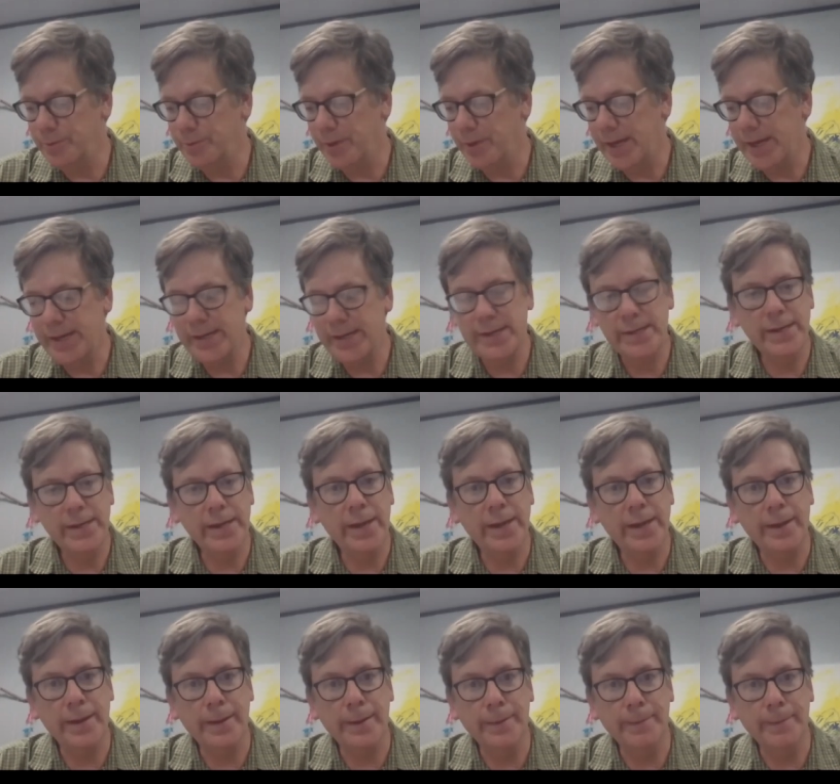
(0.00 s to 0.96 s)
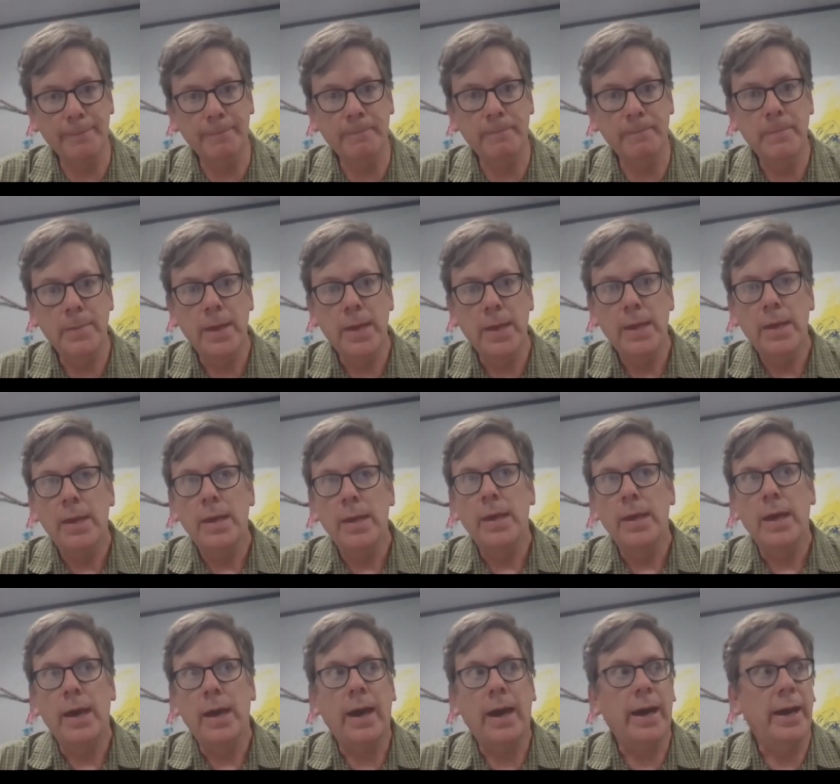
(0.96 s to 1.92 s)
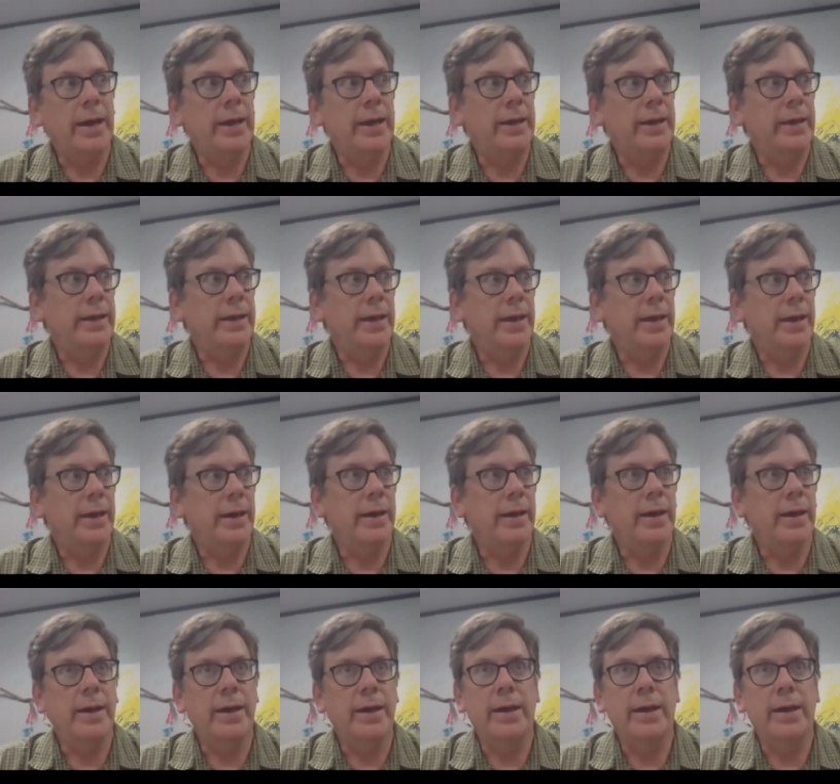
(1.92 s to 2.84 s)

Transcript: plan. Um, I uh,